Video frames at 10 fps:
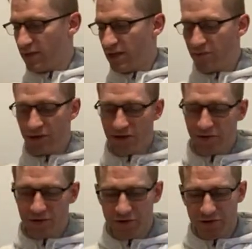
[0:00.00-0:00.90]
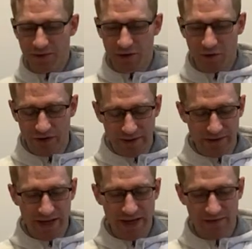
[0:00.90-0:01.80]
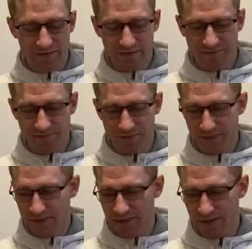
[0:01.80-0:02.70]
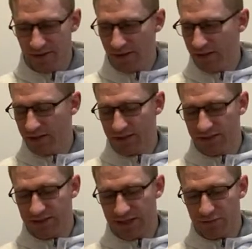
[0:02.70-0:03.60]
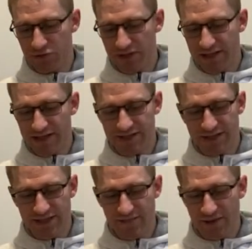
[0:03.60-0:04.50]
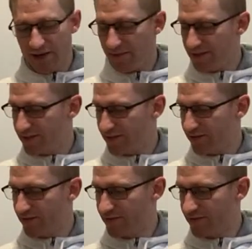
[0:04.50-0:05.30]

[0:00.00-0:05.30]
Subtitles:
I'm probably only going to use about 1.5 grams since I am drinking this tea by myself.